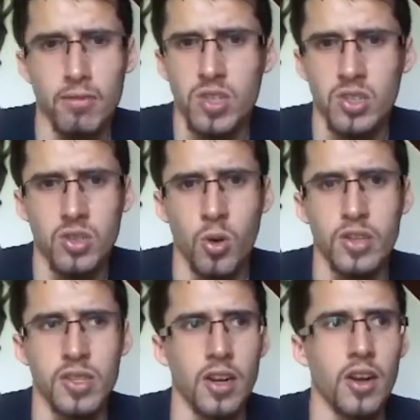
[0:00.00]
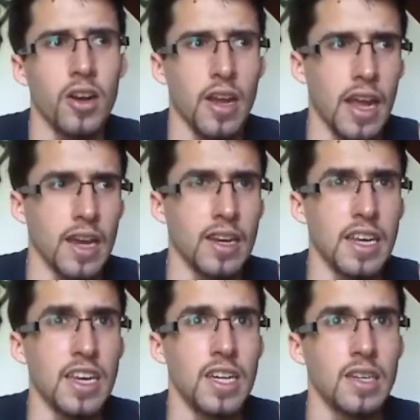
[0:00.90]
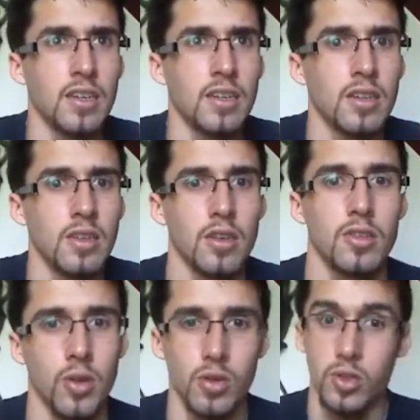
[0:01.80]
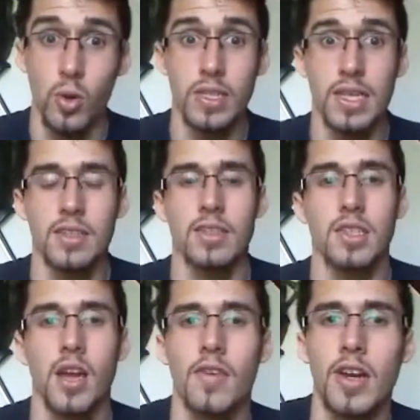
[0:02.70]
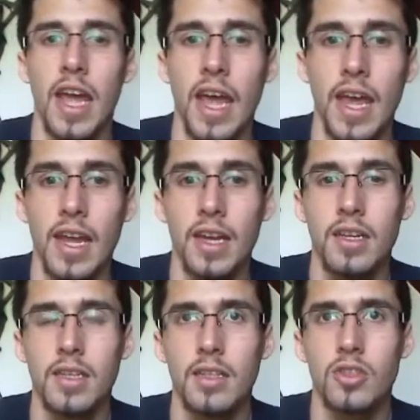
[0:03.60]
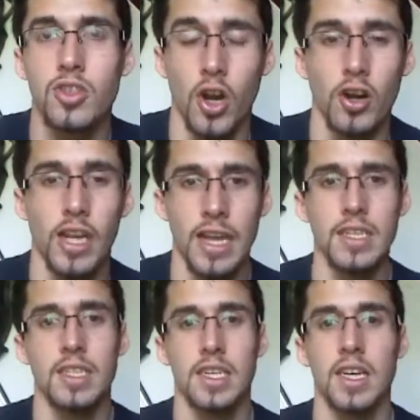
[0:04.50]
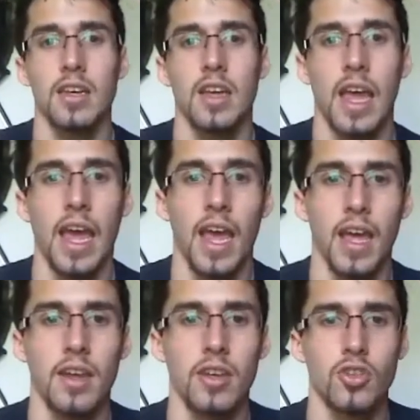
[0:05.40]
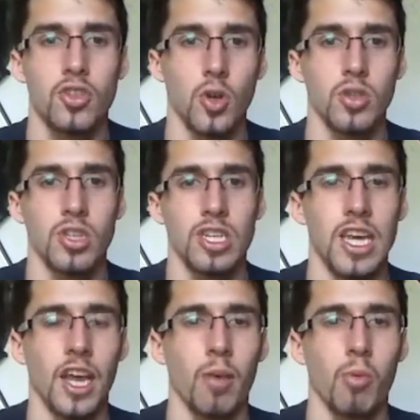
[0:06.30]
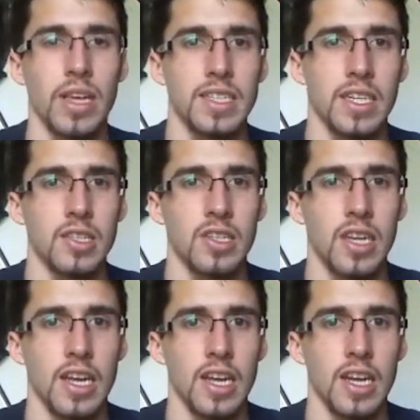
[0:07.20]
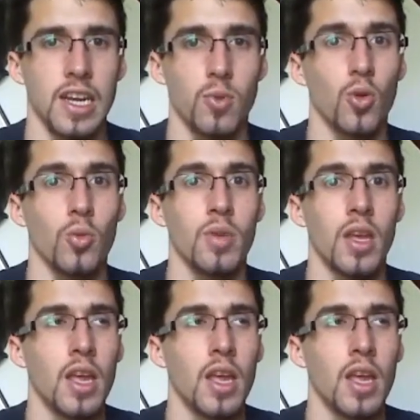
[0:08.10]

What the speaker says: just torn asunder. And he, so the story says, discovered a dark entity had chosen to take up residence in his room,